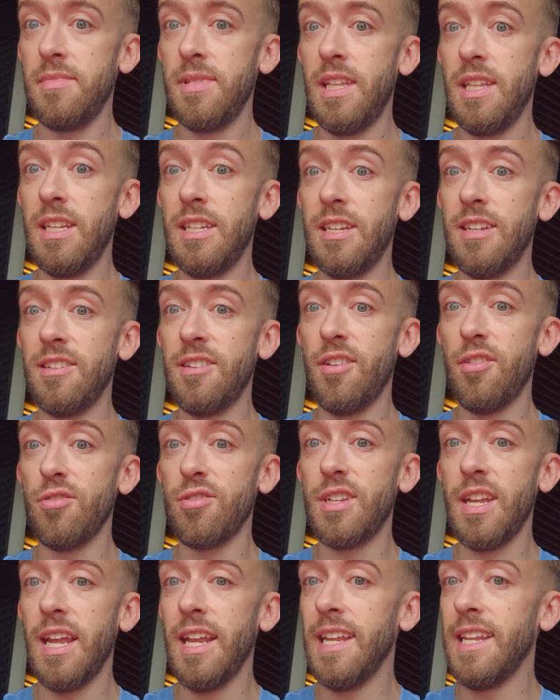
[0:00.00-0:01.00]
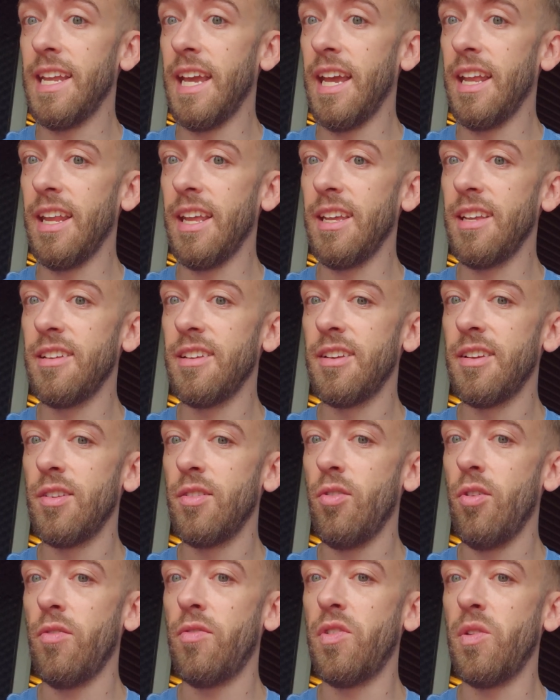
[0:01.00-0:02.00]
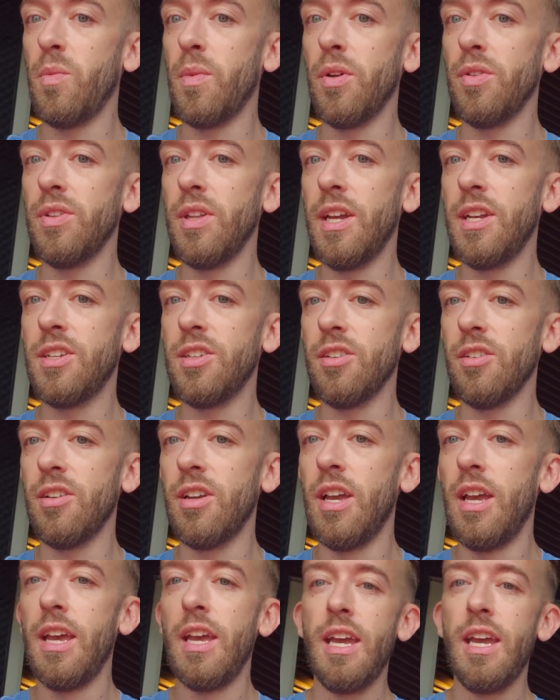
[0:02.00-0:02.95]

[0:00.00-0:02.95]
They didn't understand dating or female nature.